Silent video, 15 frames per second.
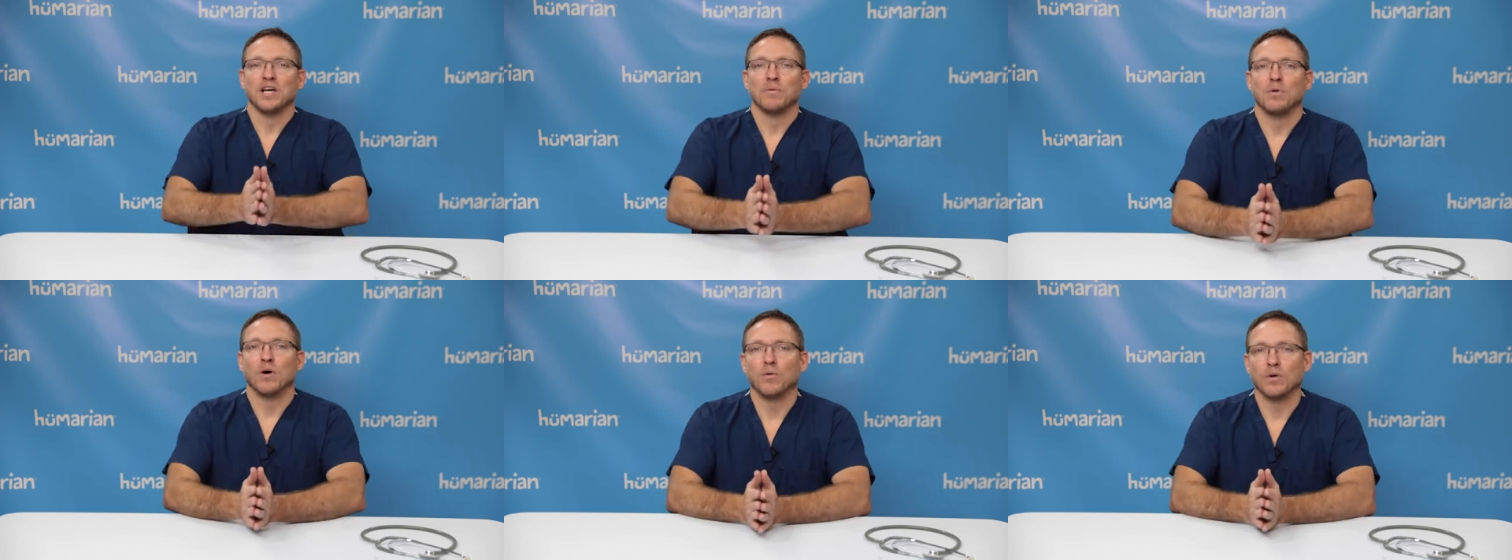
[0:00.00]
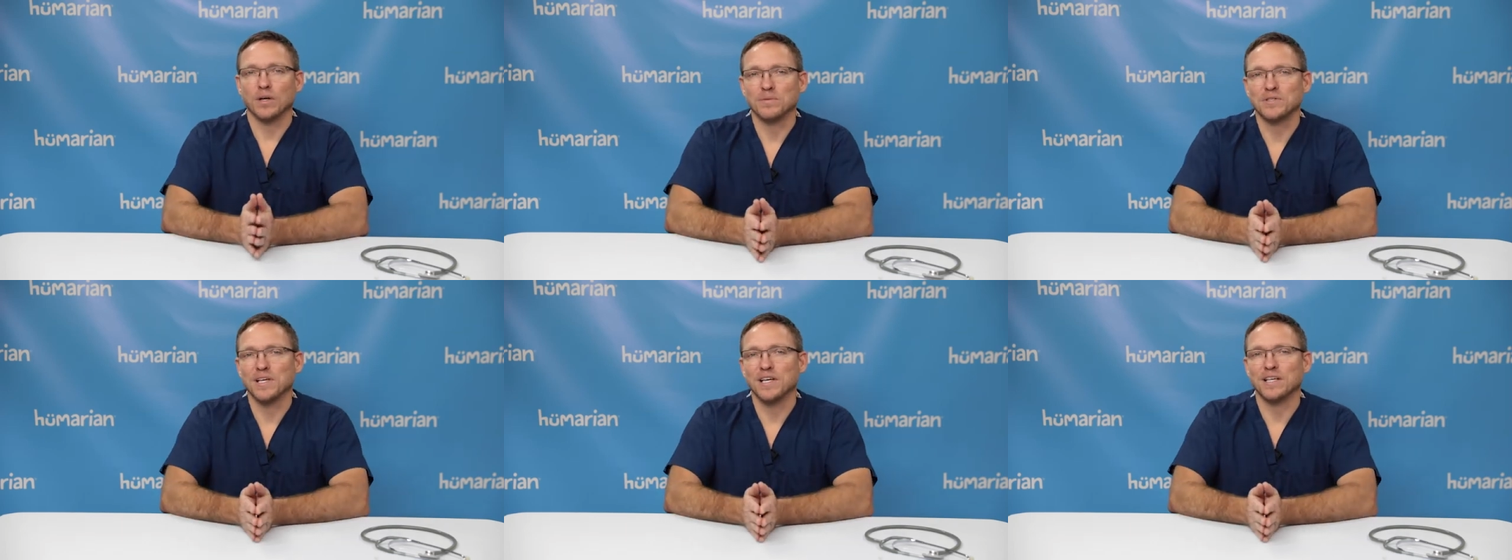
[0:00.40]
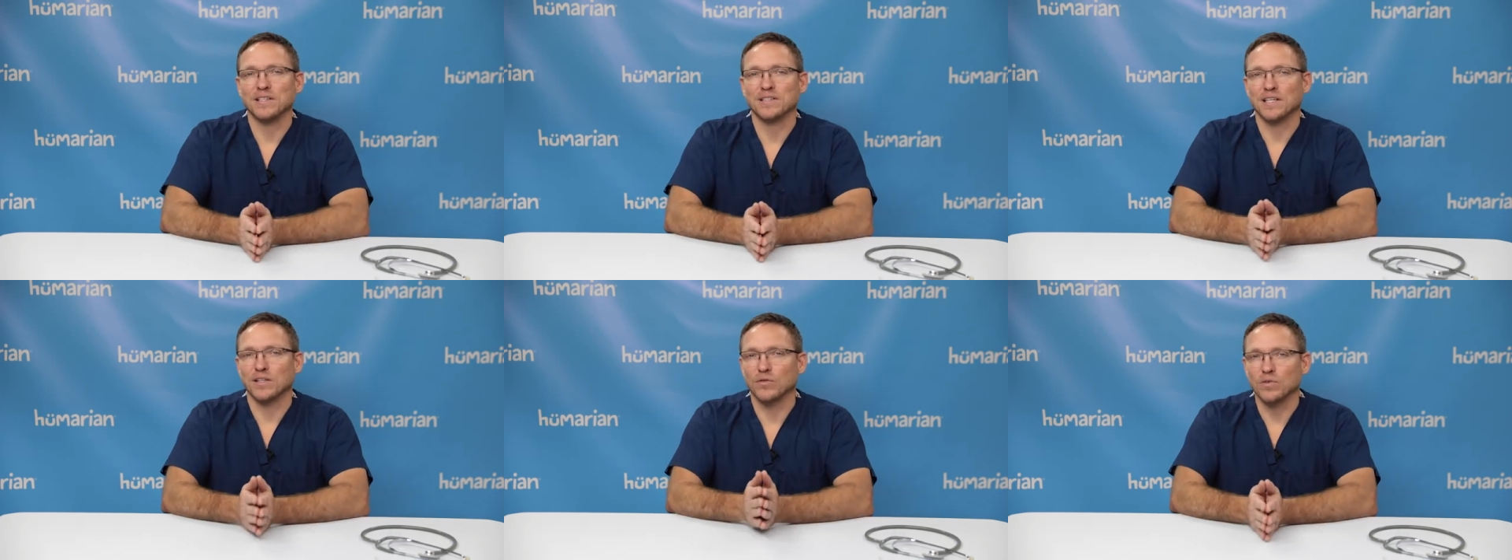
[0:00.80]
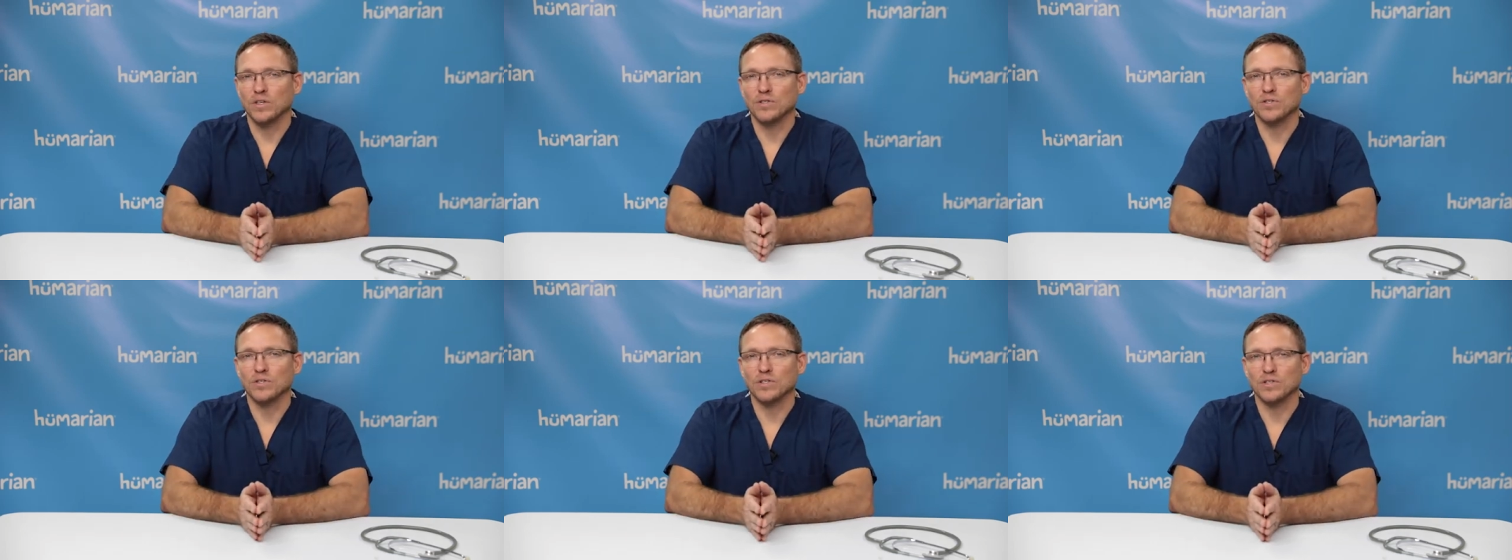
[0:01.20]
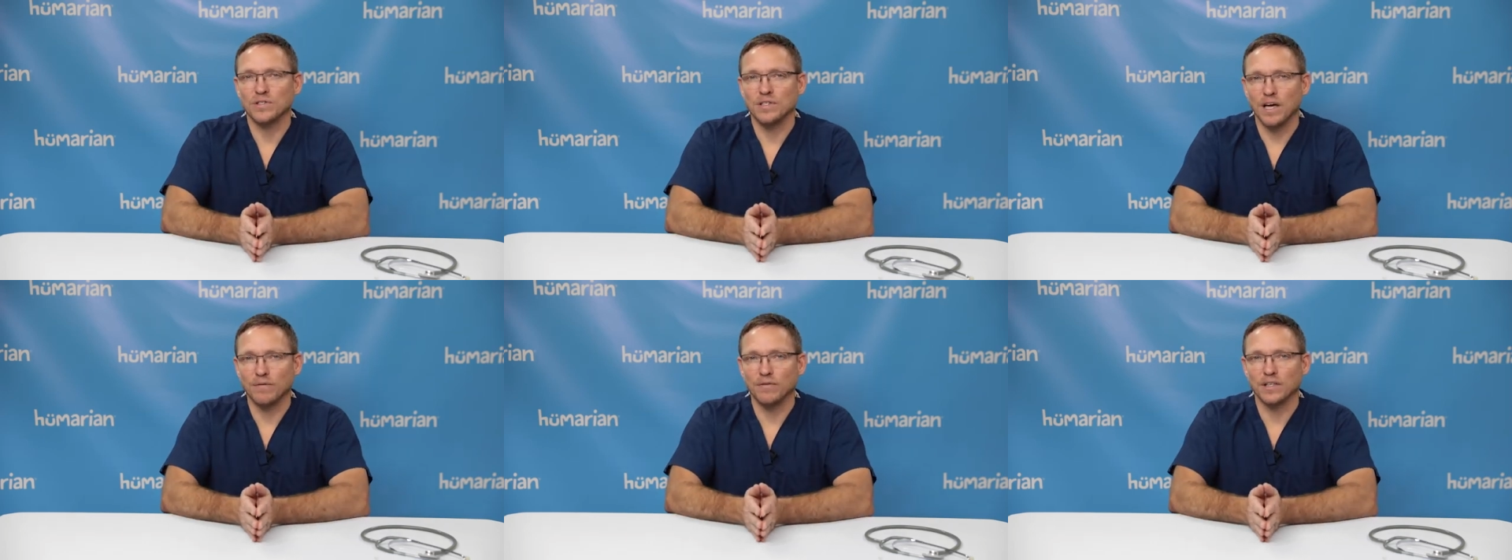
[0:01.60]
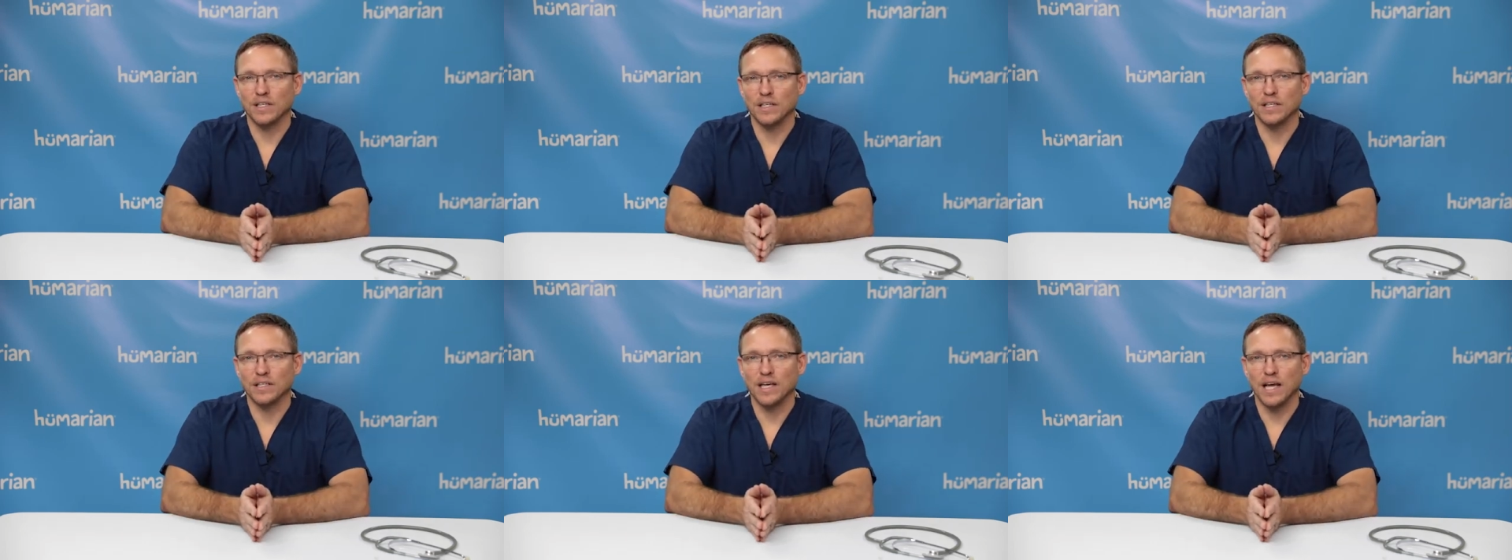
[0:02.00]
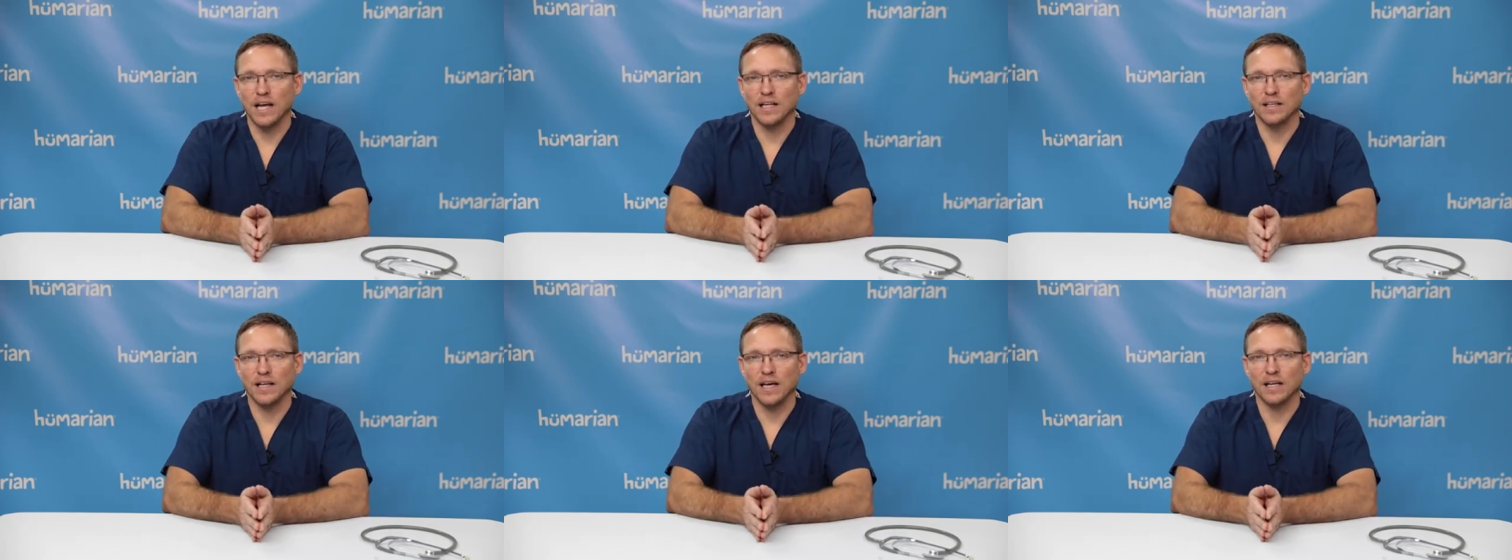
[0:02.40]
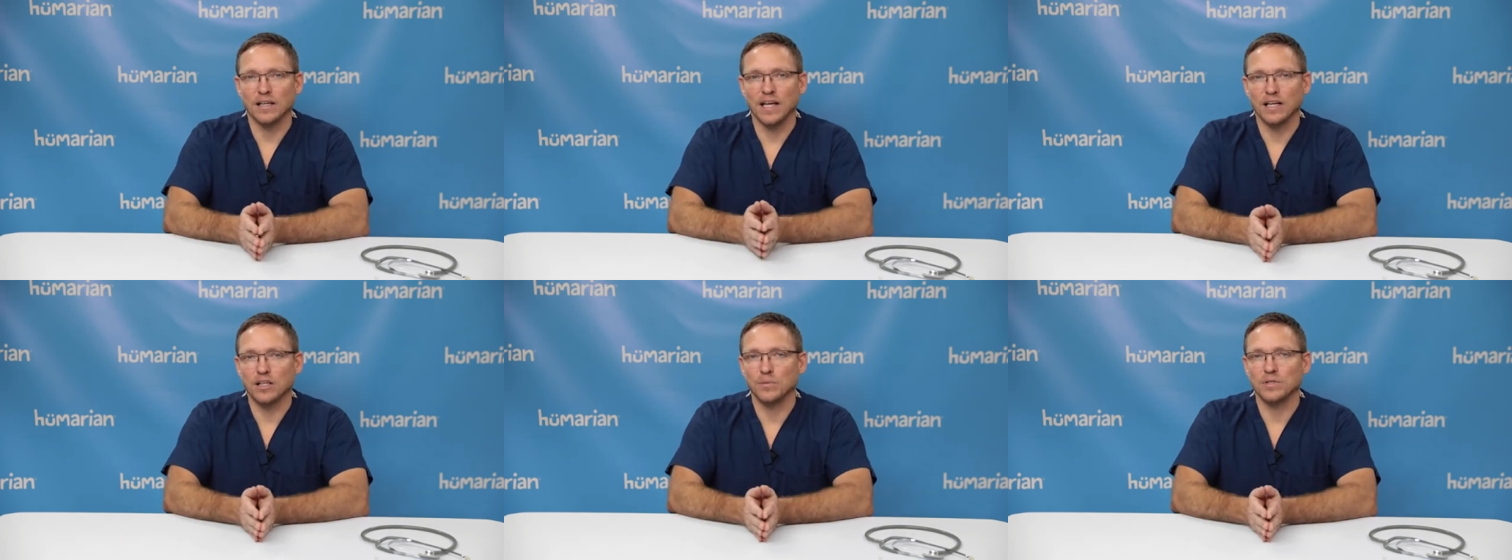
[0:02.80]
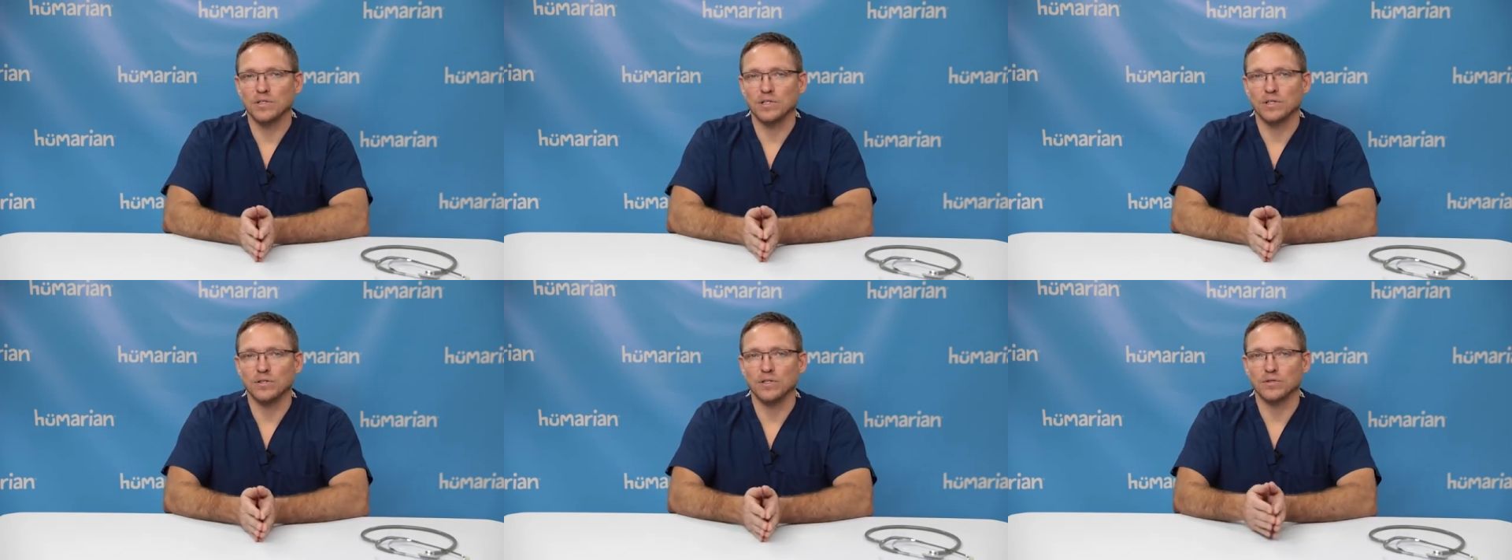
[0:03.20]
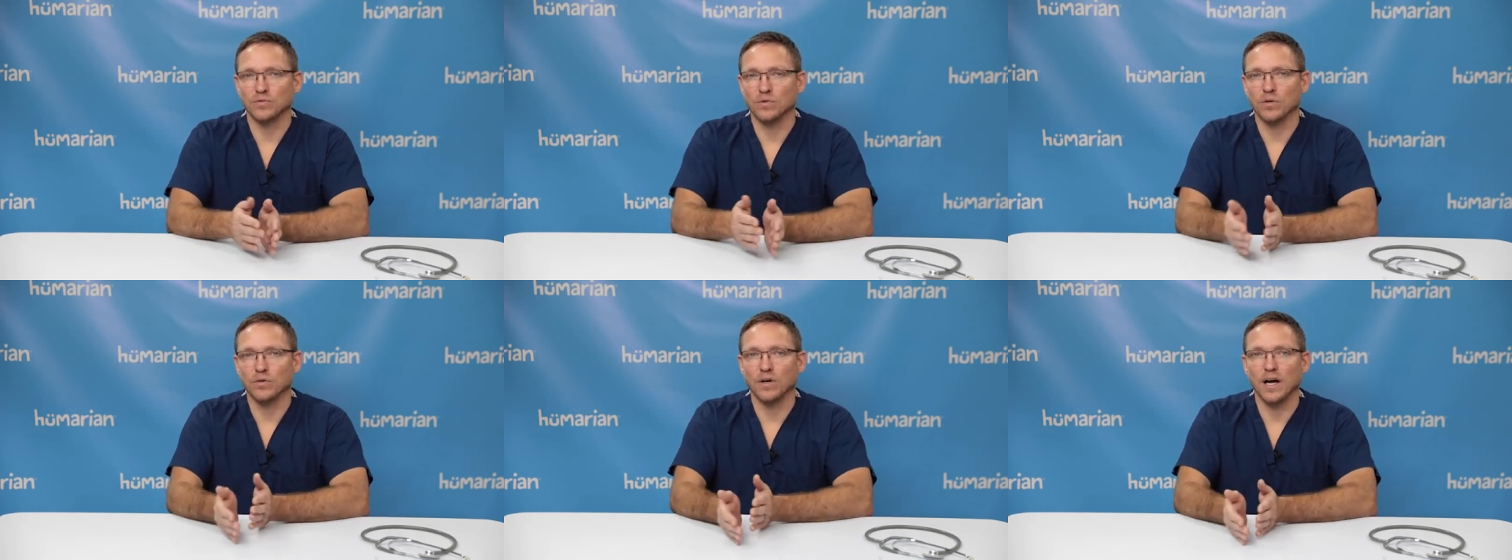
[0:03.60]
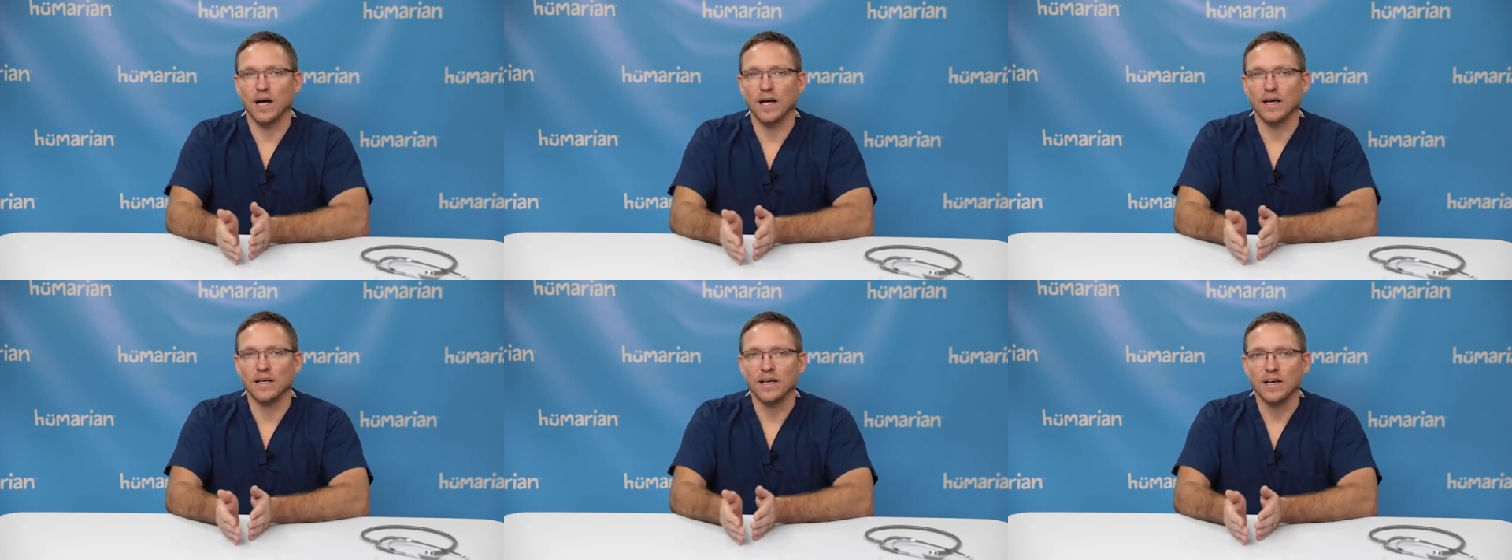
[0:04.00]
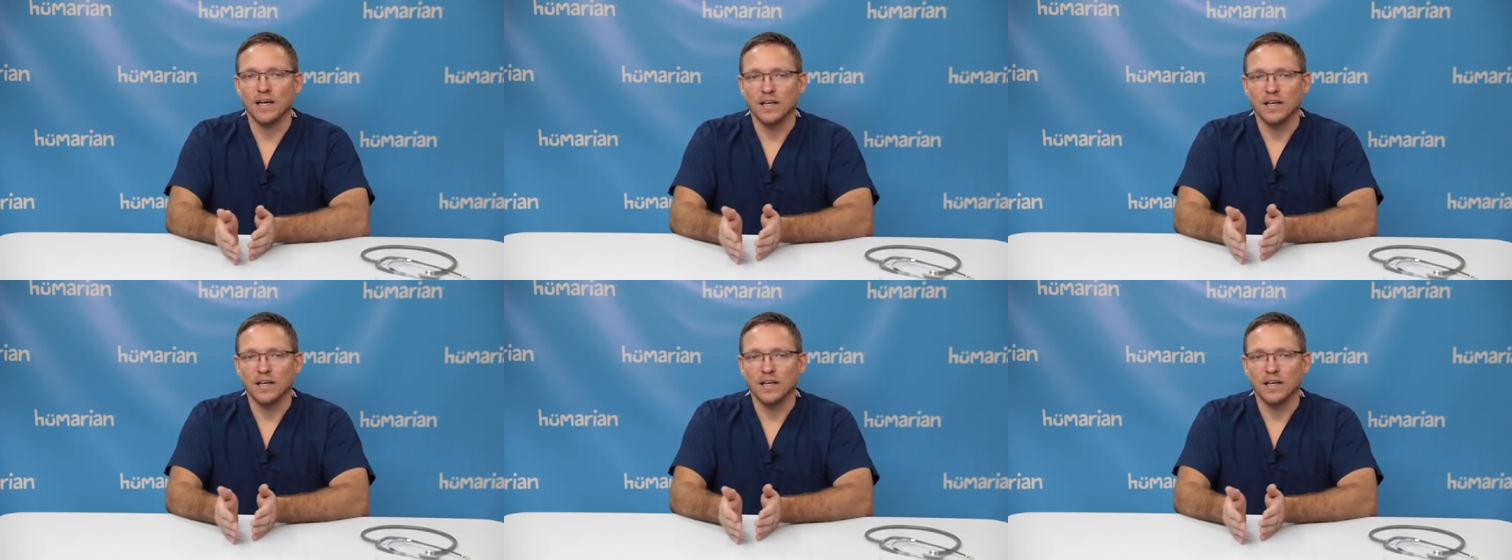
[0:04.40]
but what I'm saying is that the research is definitely indicating that Lactobacillus reuteri